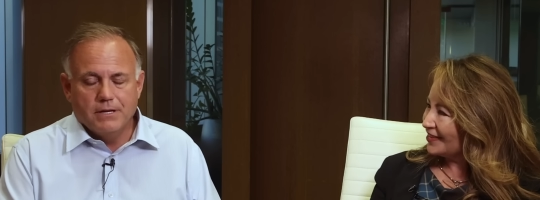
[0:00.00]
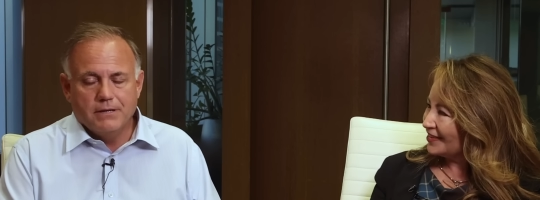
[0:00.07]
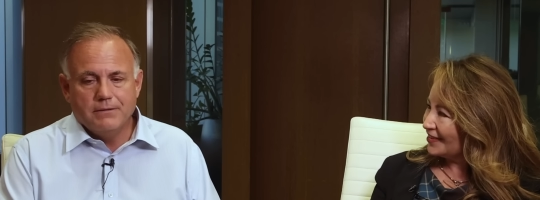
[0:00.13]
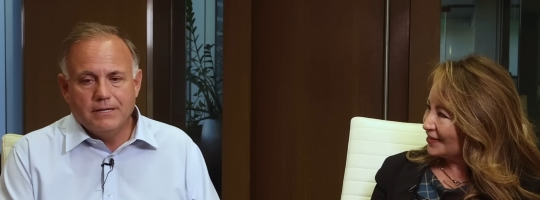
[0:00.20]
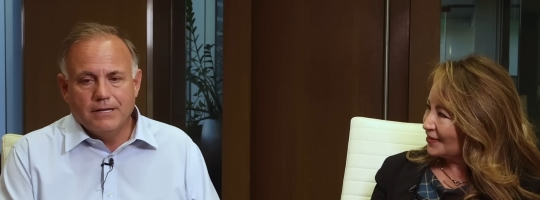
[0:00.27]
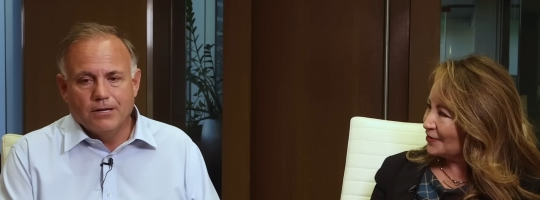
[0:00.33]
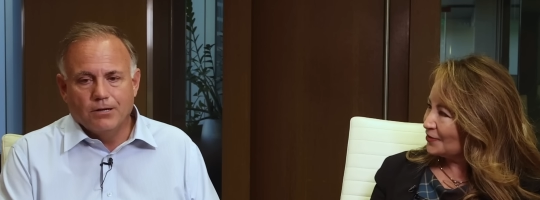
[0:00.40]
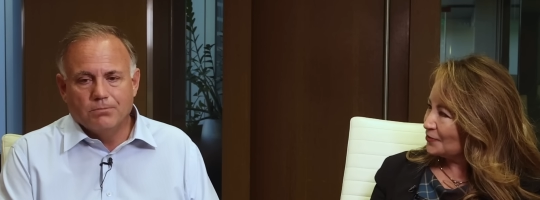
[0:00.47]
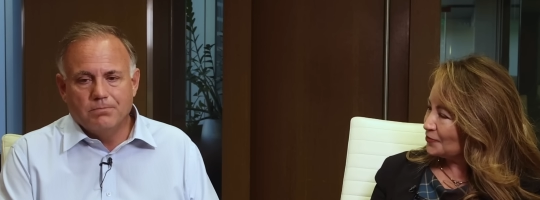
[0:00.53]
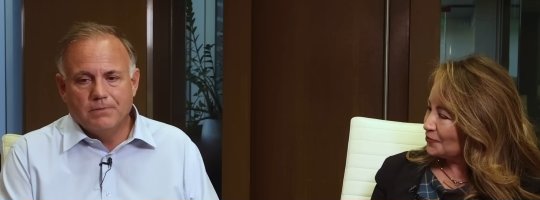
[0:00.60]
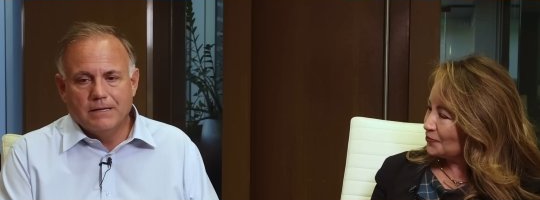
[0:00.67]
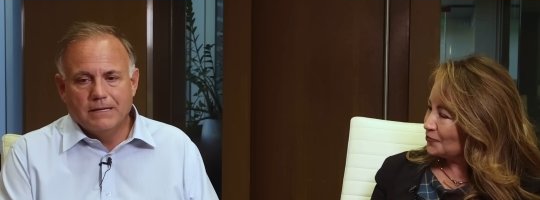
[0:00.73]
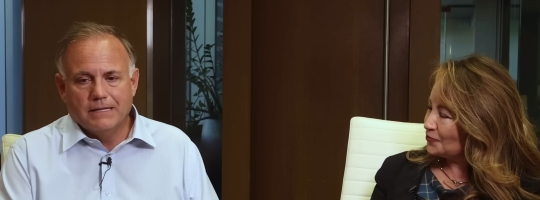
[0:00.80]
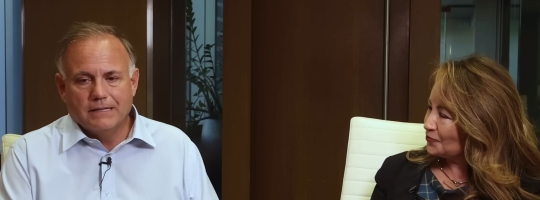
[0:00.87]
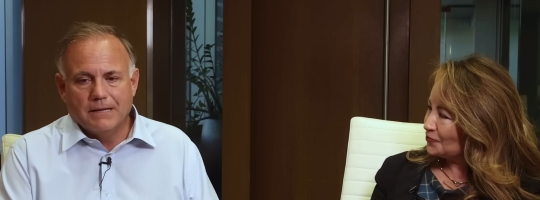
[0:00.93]
Speaker 1: And you know,
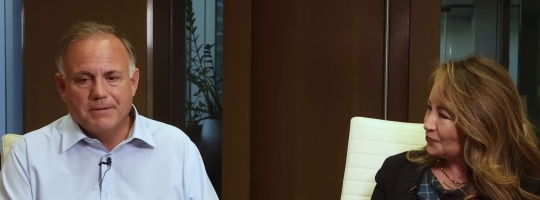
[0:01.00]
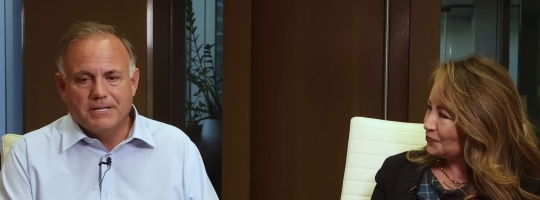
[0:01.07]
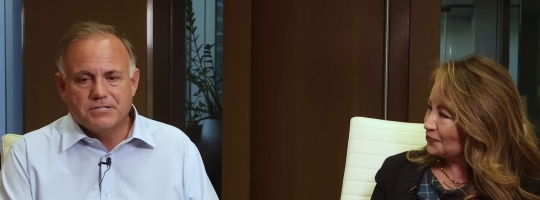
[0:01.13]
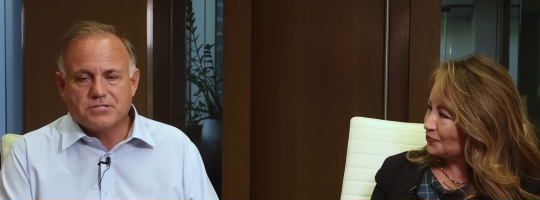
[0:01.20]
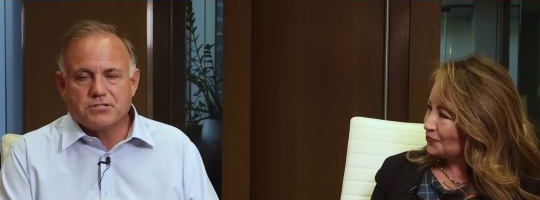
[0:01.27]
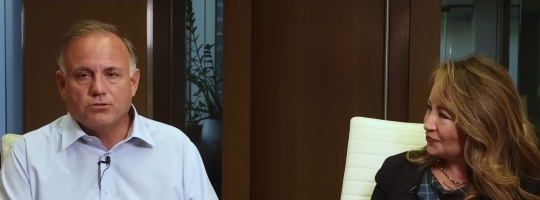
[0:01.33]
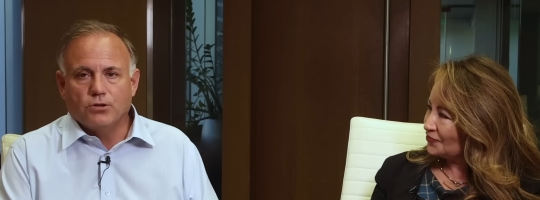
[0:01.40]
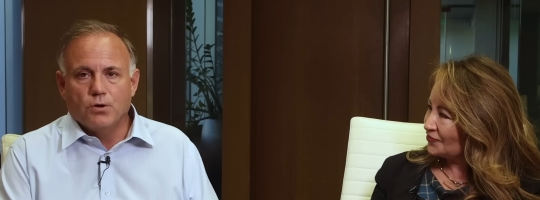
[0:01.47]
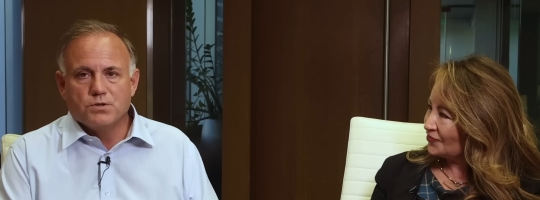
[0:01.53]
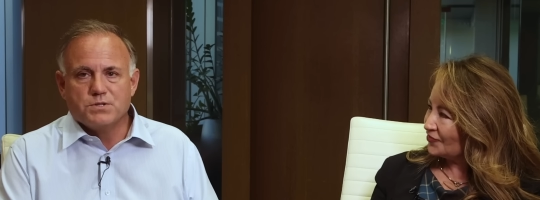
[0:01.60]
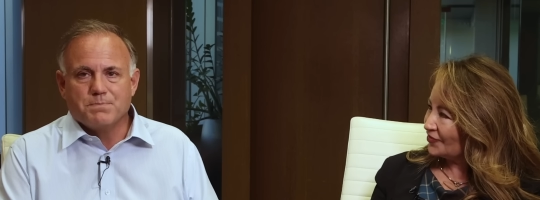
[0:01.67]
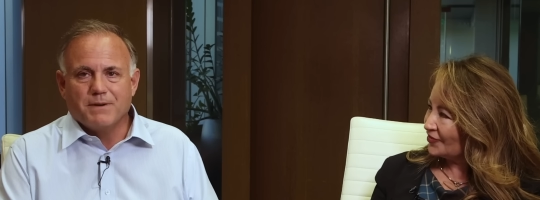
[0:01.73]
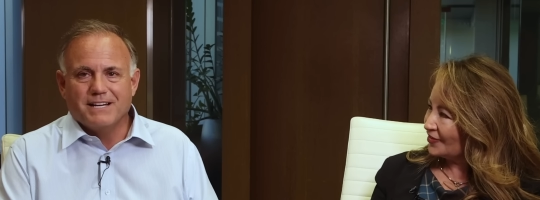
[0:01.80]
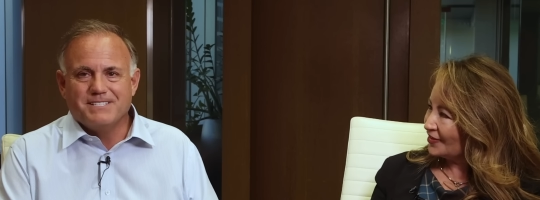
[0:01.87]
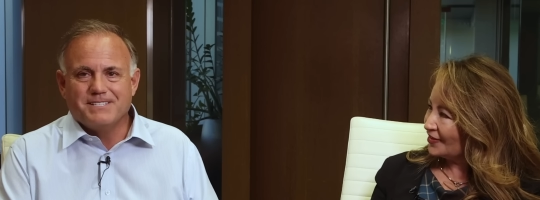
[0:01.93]
let me just
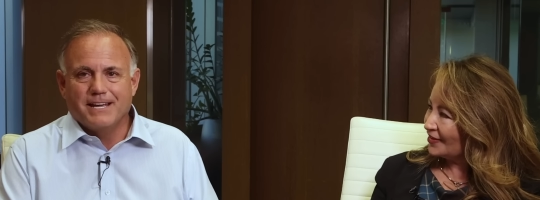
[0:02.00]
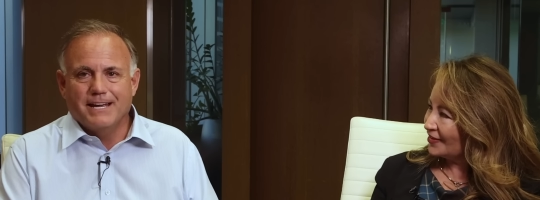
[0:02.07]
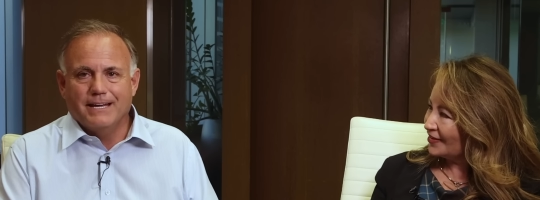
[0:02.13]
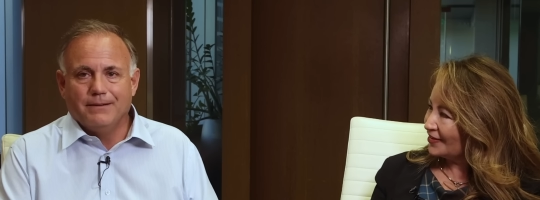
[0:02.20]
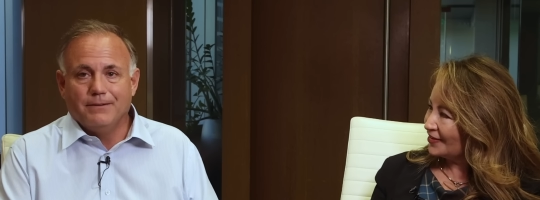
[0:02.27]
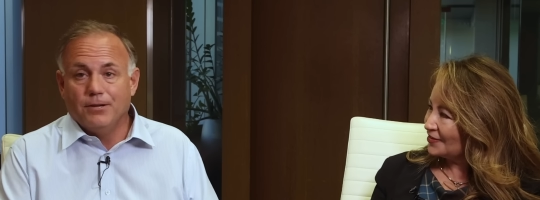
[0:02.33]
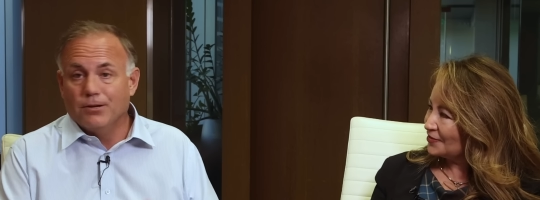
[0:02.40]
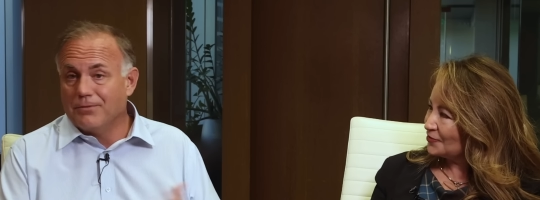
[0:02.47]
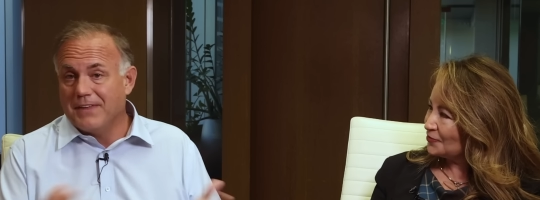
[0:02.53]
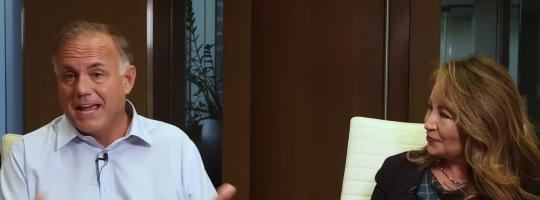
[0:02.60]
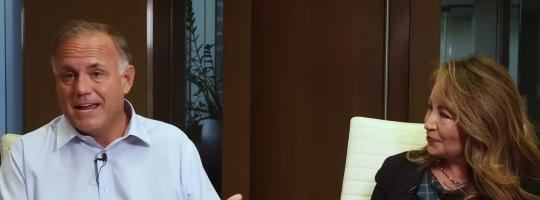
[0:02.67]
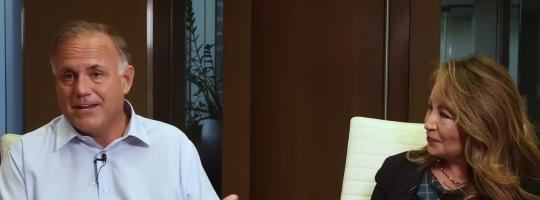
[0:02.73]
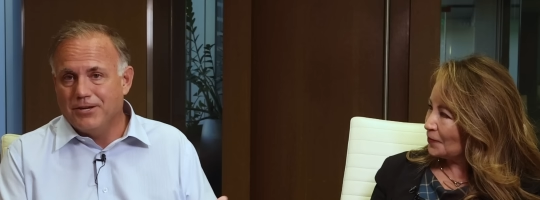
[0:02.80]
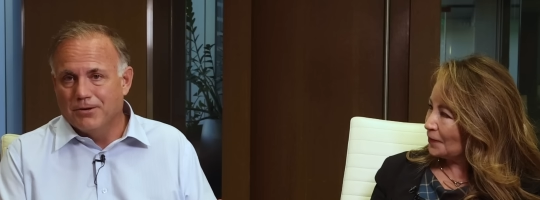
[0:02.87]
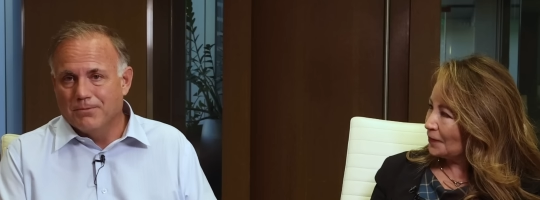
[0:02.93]
close by saying, you know,
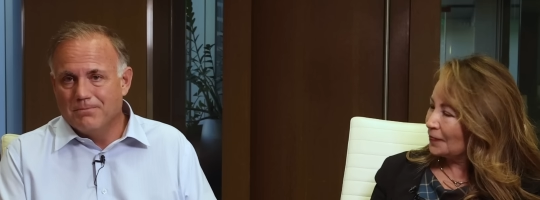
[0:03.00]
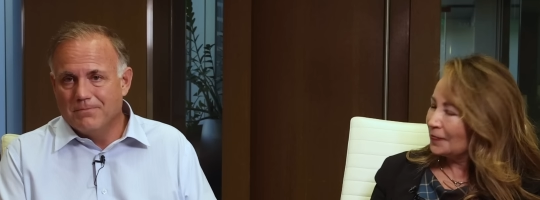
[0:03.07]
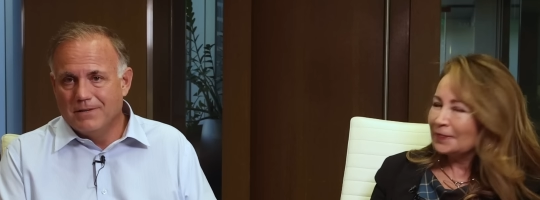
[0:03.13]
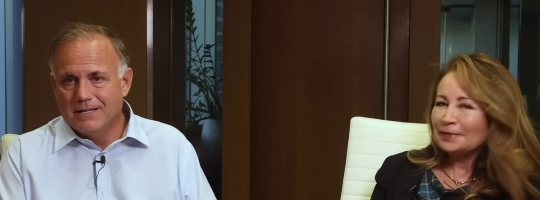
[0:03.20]
thank you,